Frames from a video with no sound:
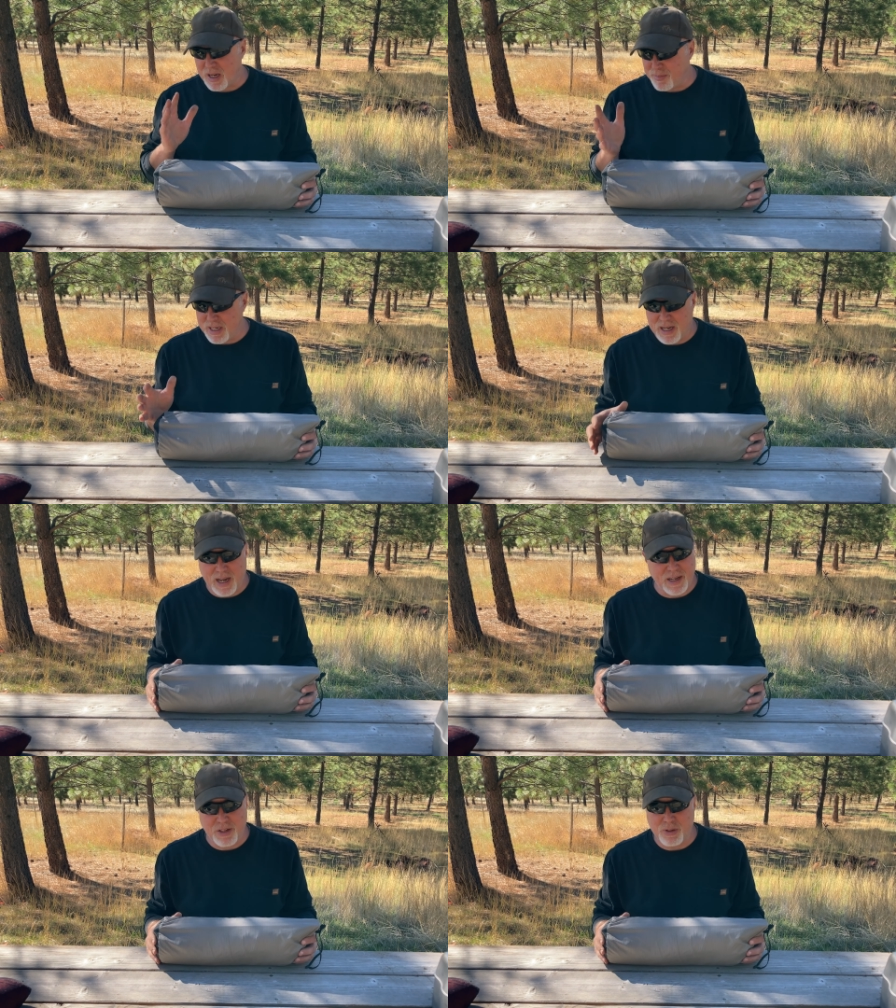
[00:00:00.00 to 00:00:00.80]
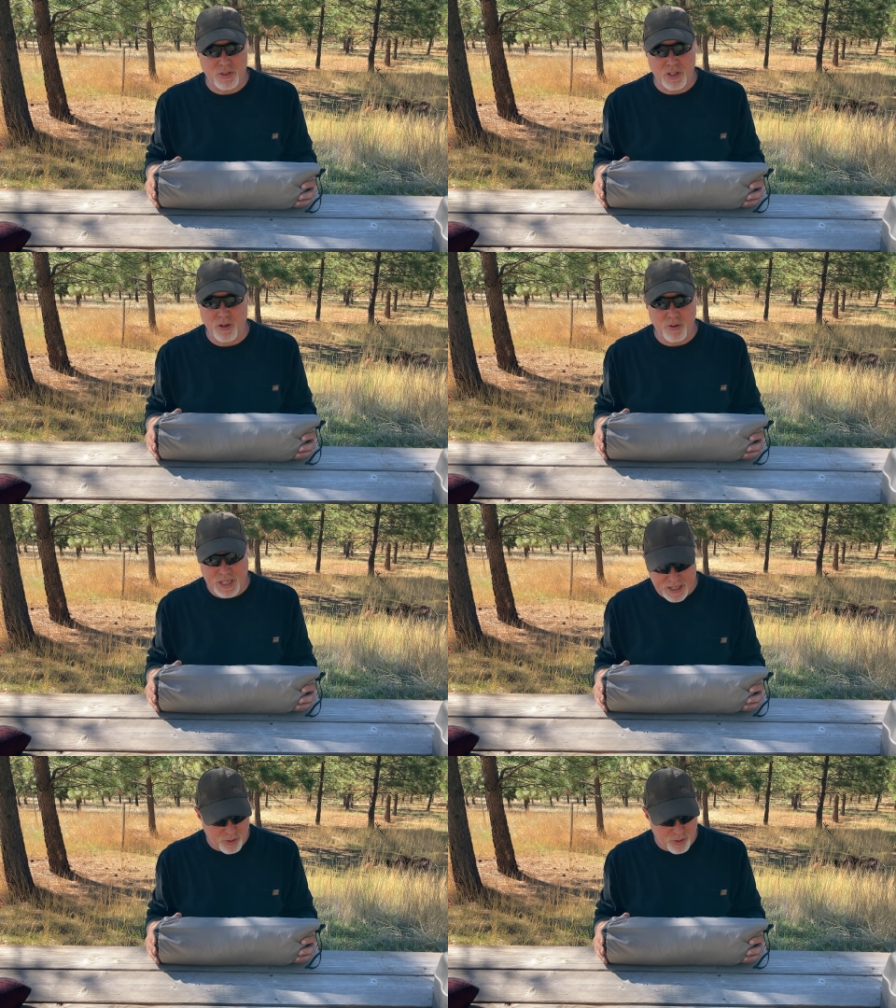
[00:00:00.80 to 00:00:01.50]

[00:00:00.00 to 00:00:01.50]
I mean, I use it year